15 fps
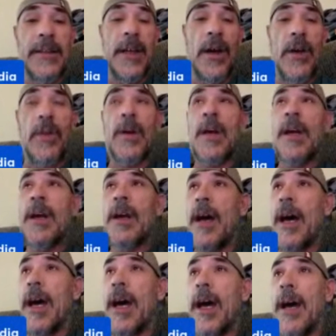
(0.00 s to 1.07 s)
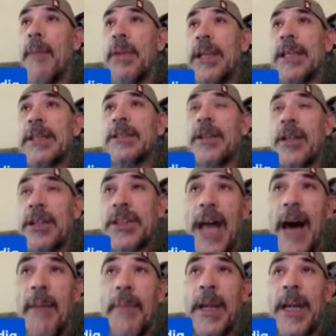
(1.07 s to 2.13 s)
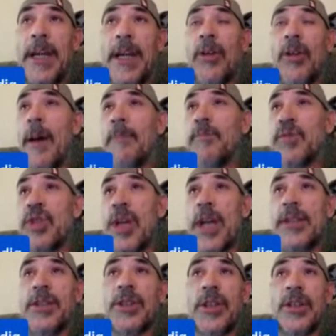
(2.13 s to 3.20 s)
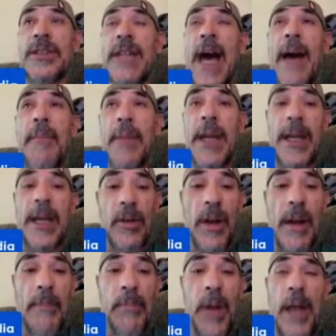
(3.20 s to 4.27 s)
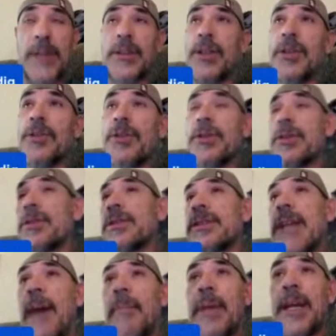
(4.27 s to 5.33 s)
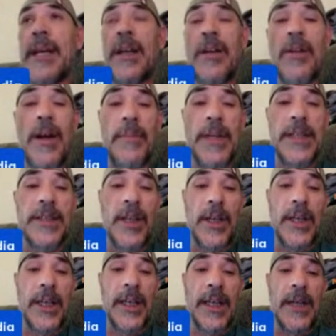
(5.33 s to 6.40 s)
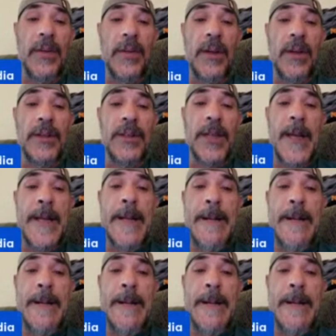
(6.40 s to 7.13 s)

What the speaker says: you know, police are going to stop being corrupt, judges are going to stop being corrupt, prosecutors are going to stop being corrupt, but it's only going to get worse.